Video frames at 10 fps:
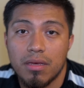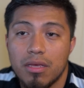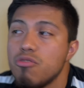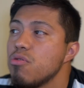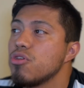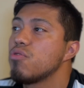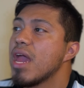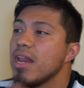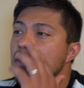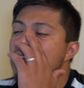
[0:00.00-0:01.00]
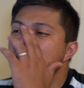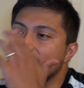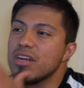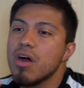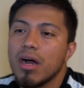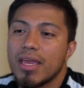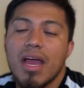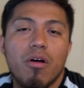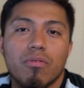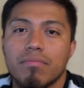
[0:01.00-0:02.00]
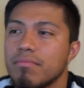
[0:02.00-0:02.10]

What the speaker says: You can't even knock out